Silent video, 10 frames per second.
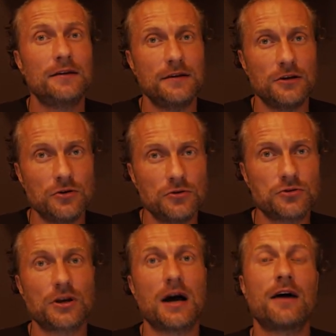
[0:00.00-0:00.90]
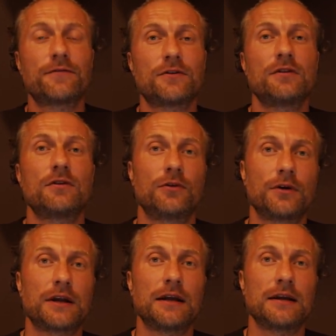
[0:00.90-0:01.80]
the news after the
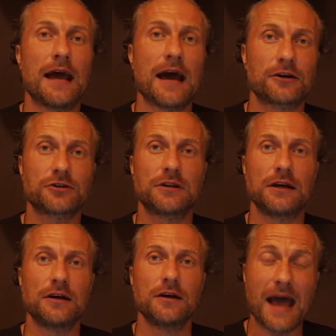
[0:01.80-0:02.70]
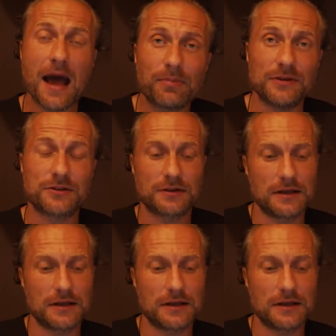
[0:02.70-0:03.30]
hurricane actually happens.